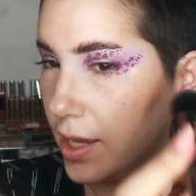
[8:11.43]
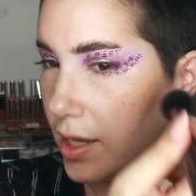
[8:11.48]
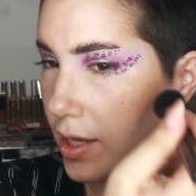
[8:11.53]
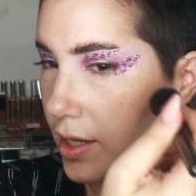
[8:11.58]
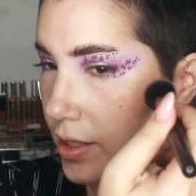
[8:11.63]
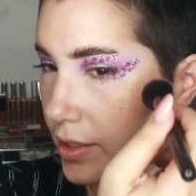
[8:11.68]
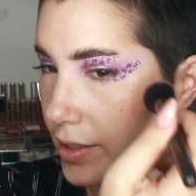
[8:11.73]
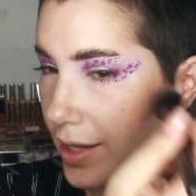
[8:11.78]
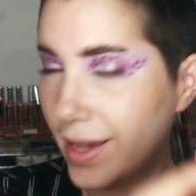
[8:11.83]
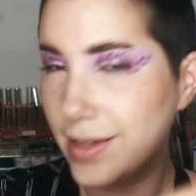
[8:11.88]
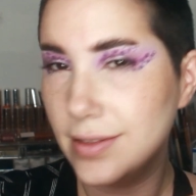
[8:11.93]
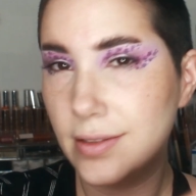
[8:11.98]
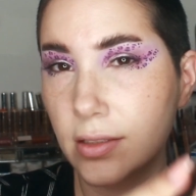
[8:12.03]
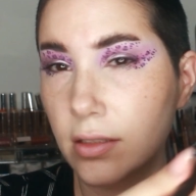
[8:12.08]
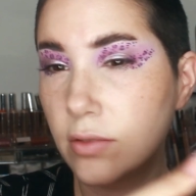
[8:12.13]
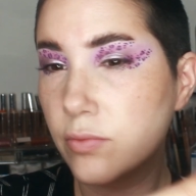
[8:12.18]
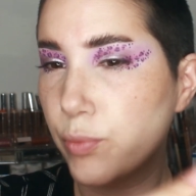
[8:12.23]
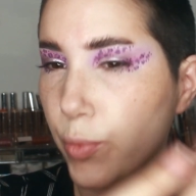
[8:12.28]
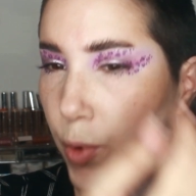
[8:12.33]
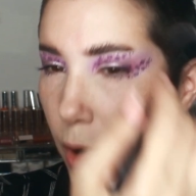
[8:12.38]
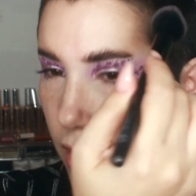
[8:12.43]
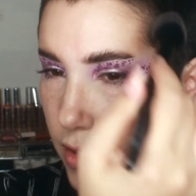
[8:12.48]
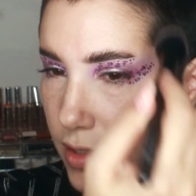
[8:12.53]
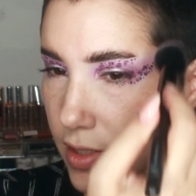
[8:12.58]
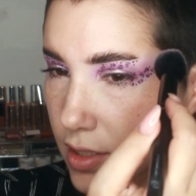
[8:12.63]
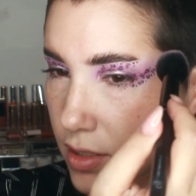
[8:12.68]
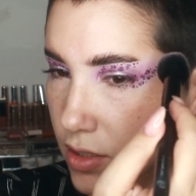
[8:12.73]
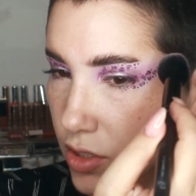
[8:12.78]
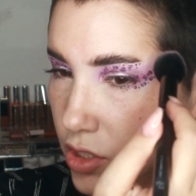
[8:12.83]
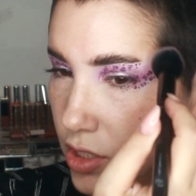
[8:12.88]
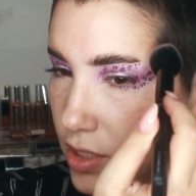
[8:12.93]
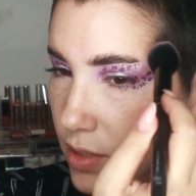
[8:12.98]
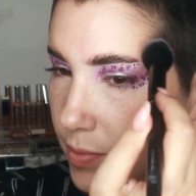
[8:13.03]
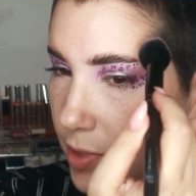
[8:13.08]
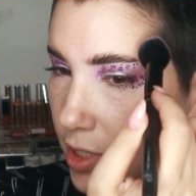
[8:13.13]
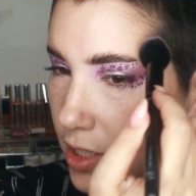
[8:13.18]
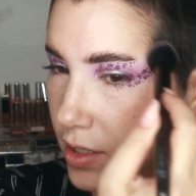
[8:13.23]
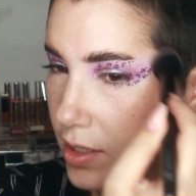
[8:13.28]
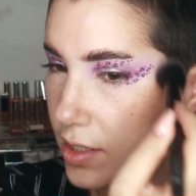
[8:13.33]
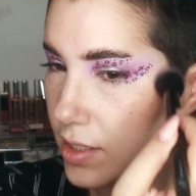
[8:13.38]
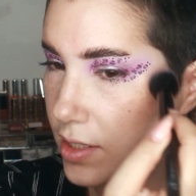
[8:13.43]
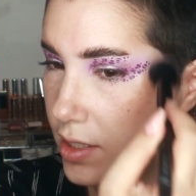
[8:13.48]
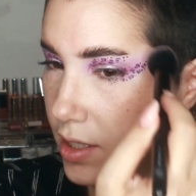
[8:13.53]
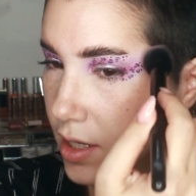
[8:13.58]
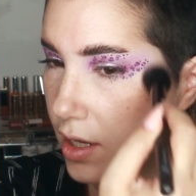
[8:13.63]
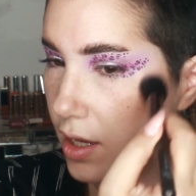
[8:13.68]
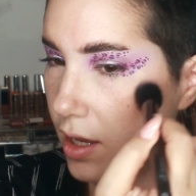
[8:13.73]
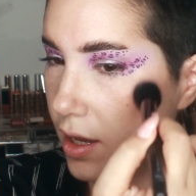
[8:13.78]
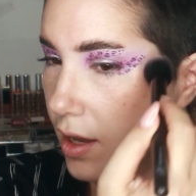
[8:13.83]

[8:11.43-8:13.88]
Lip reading: and I didn't bronze just because